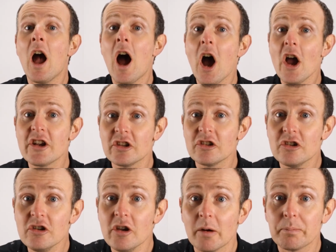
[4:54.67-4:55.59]
How can
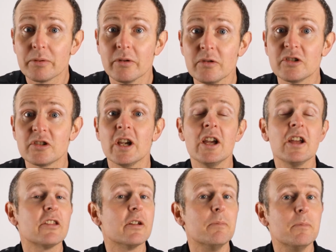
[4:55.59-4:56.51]
you approach
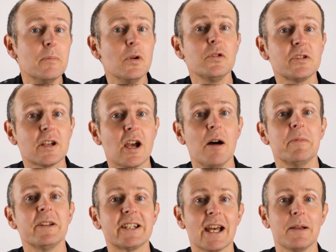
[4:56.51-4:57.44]
the most
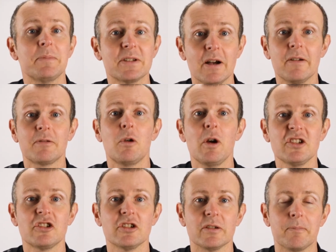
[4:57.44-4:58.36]
common types of
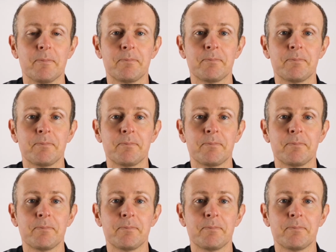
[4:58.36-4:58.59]
question?